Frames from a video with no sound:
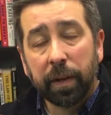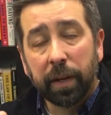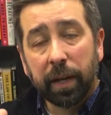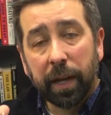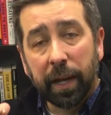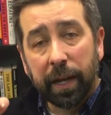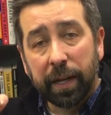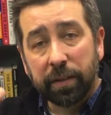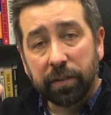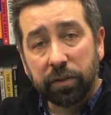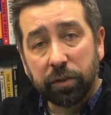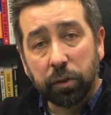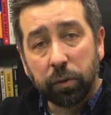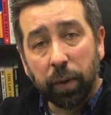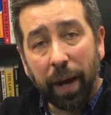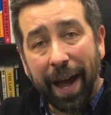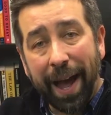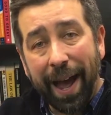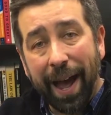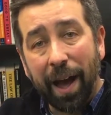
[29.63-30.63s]
as to
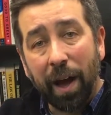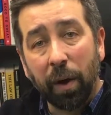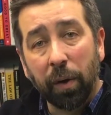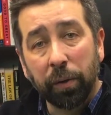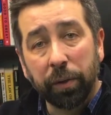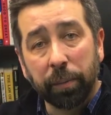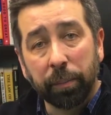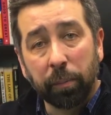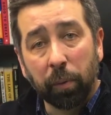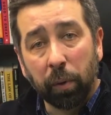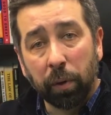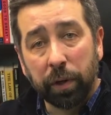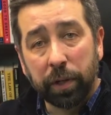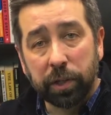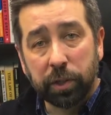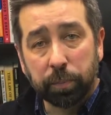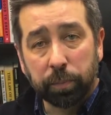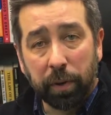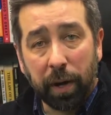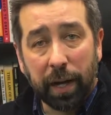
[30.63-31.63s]
how the
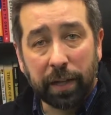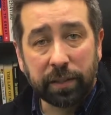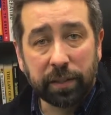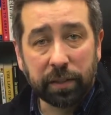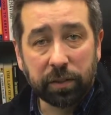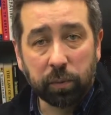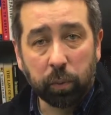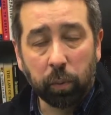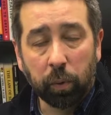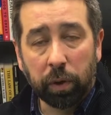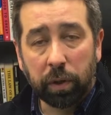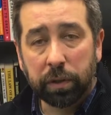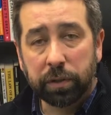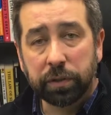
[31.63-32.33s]
mortgage process works.